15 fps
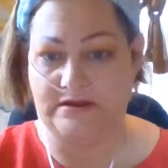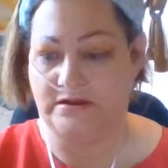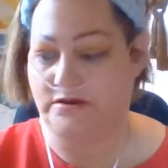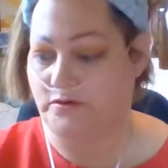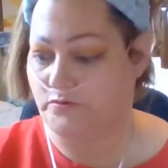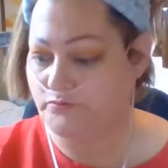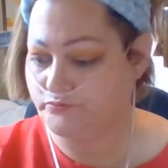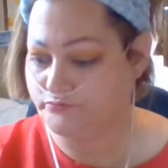know,
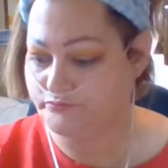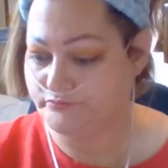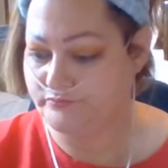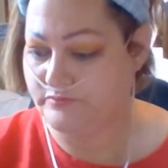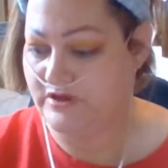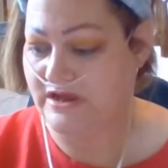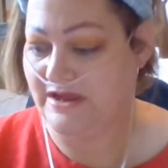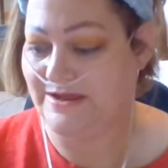
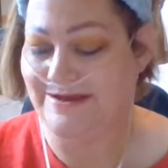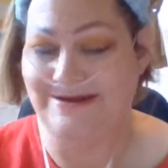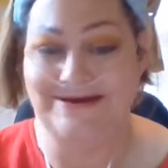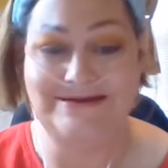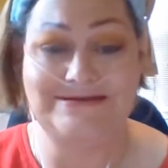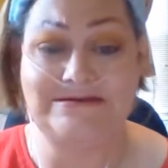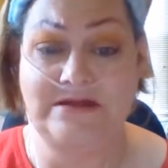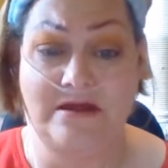
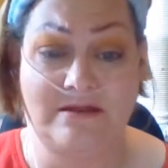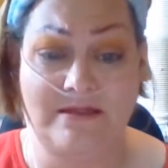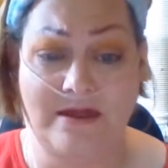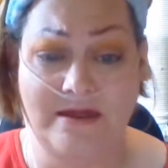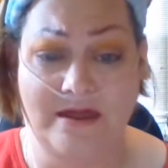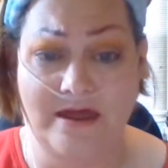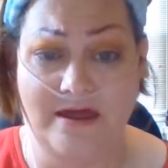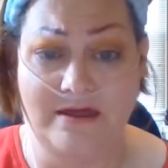it's not like
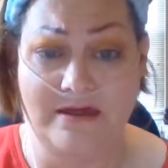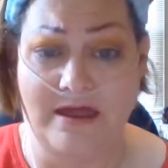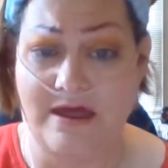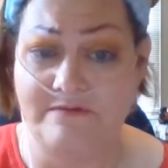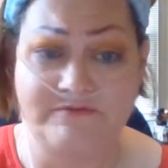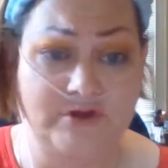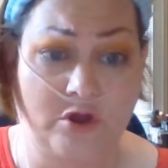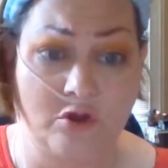I have
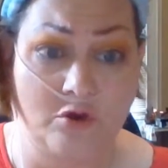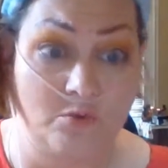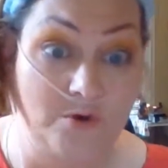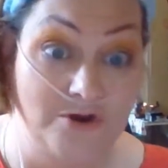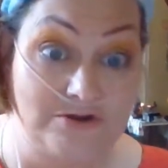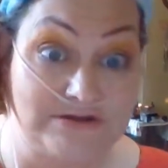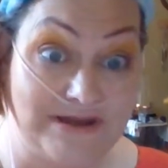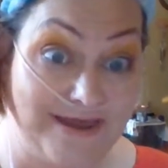to go to work
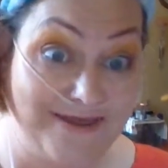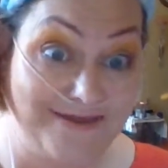today.